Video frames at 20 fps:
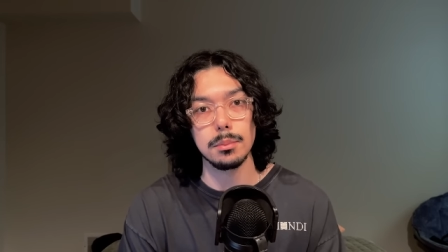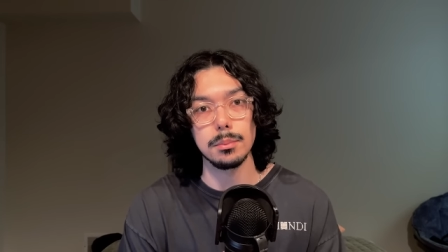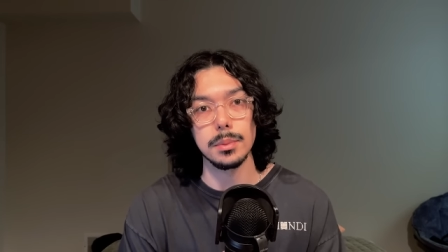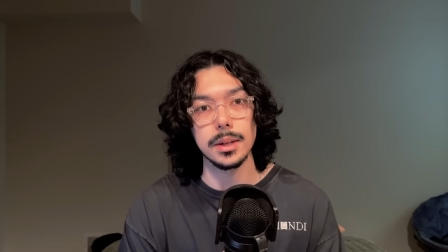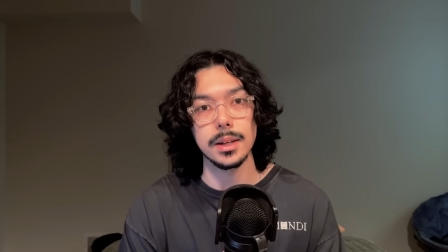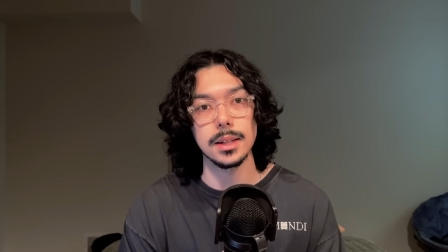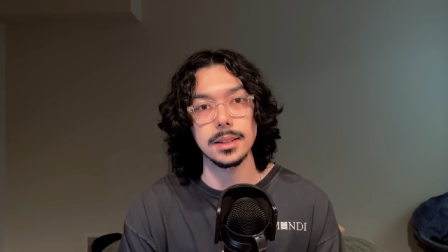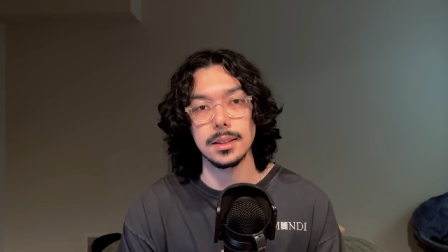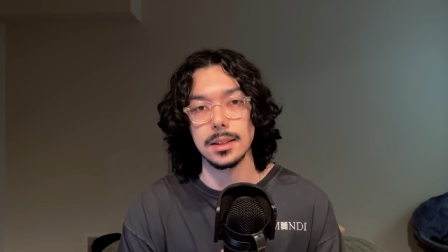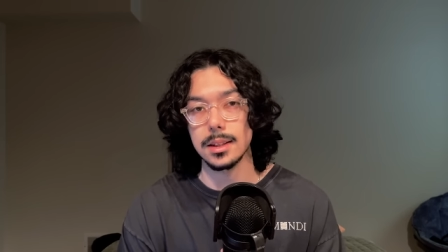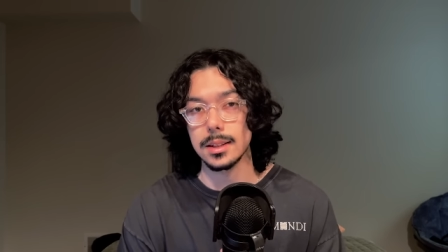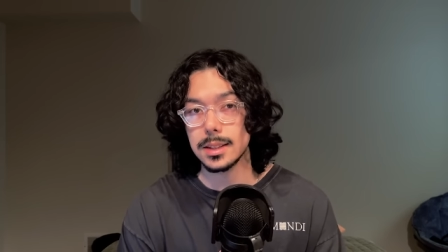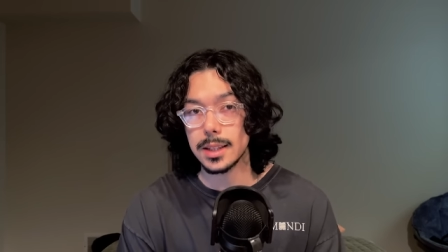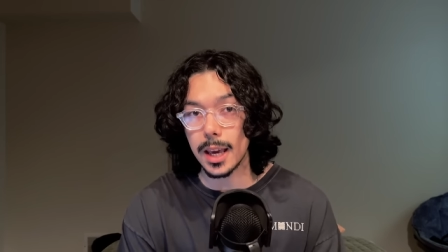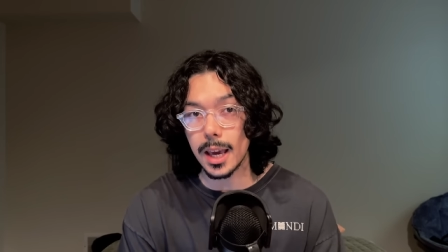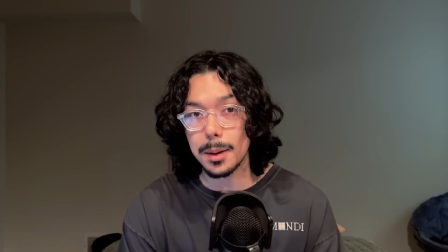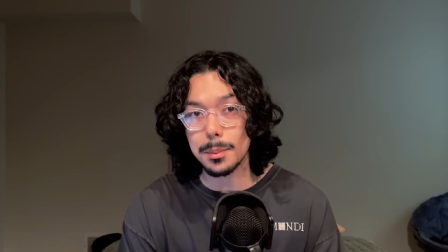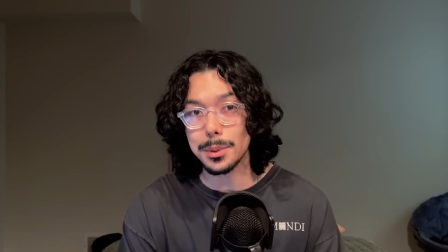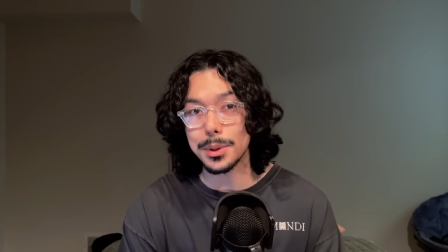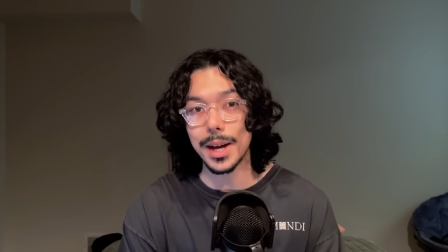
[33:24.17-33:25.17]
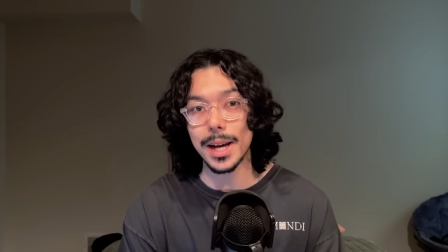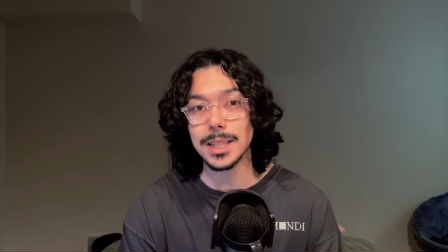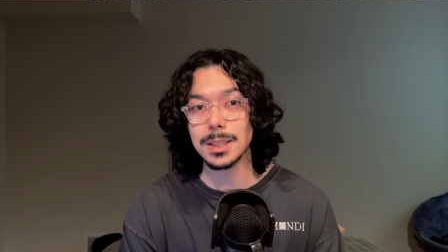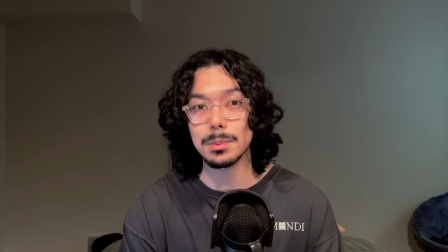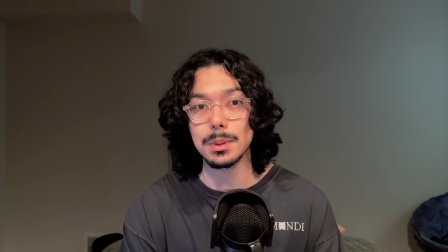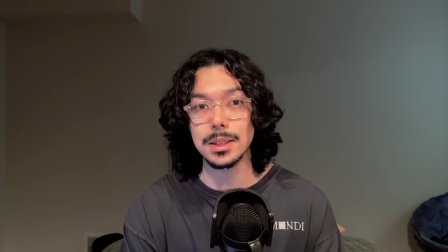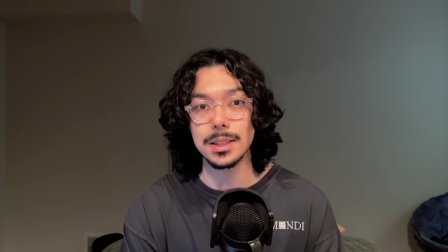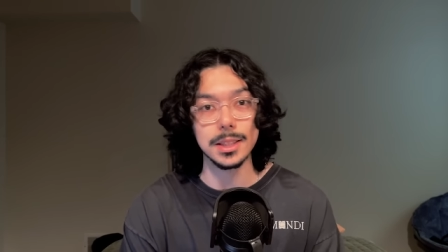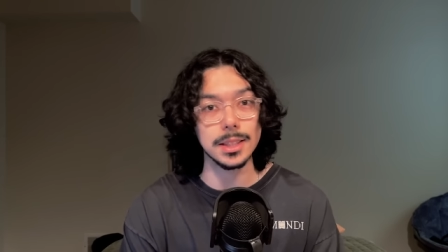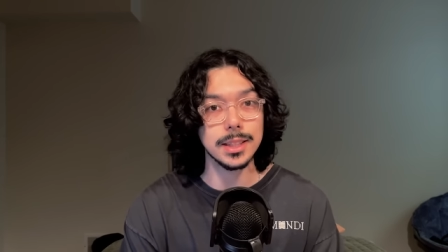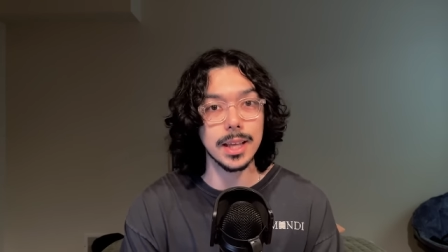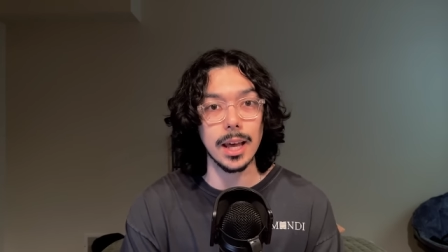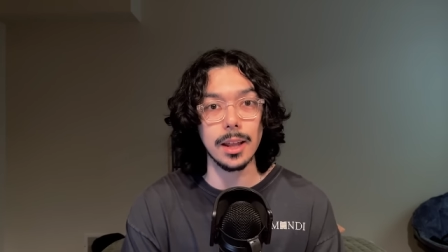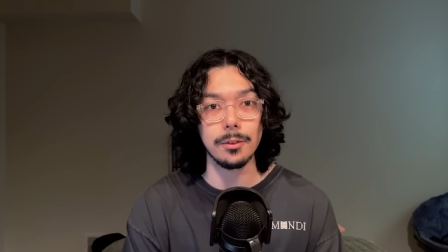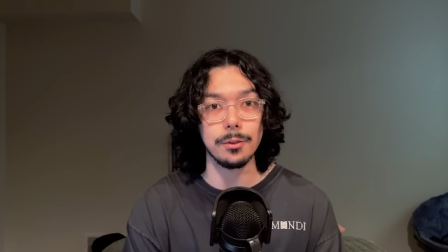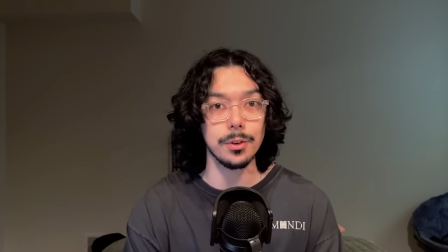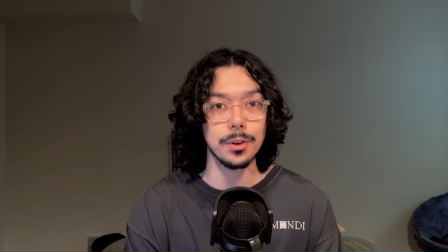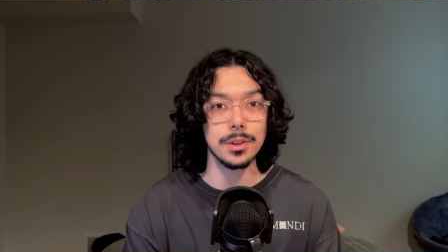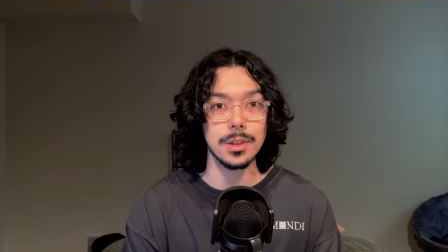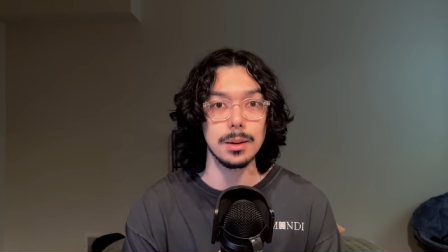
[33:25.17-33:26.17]
because the table has been set
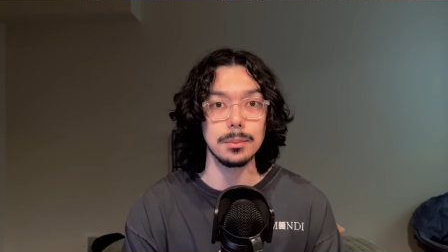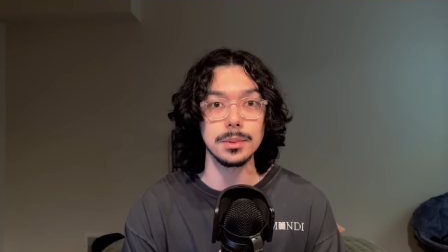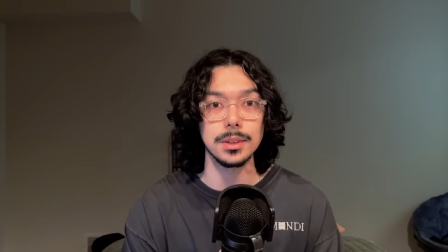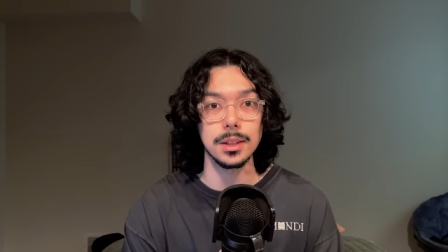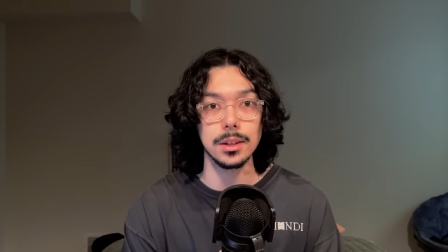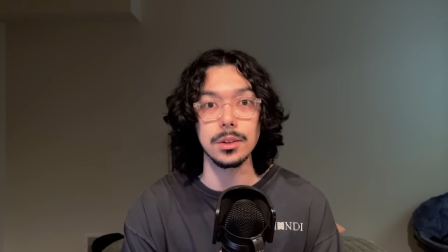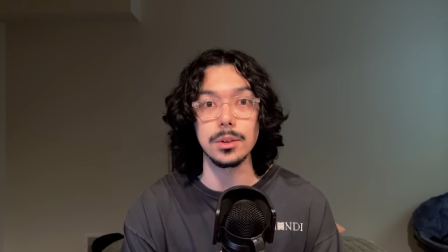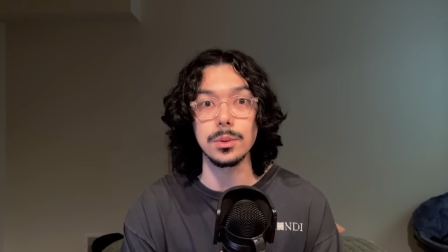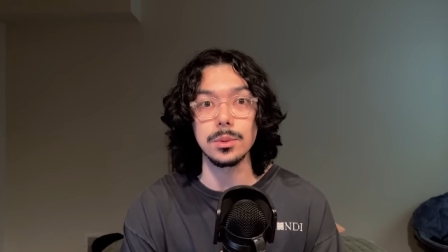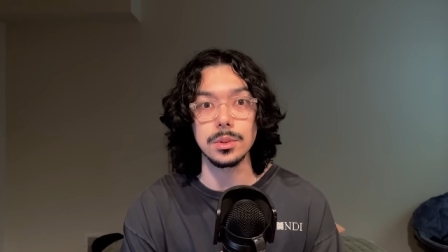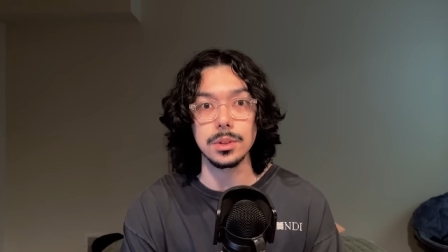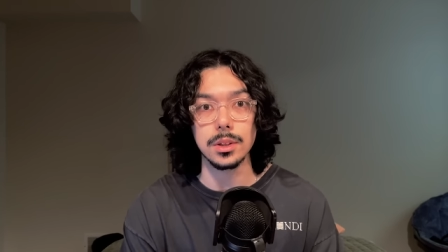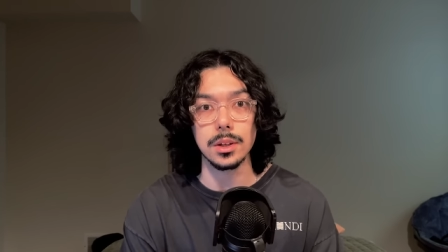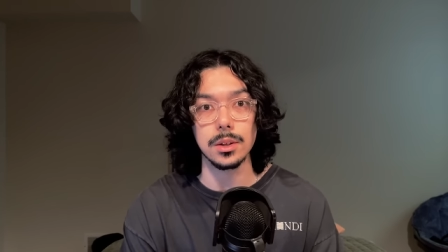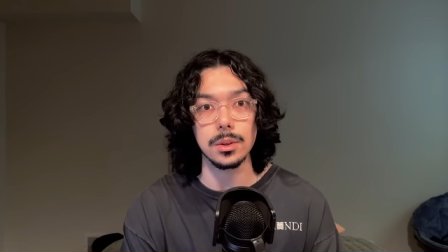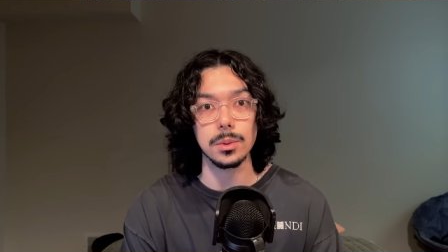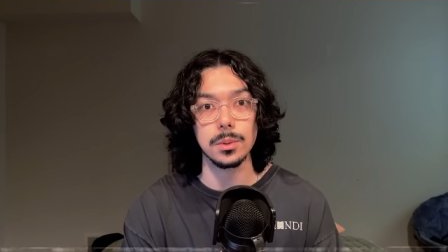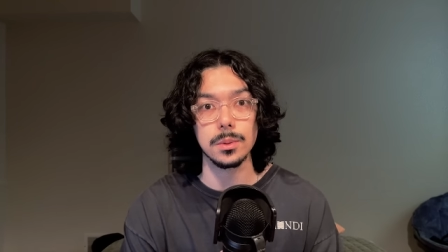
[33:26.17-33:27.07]
for them to do so.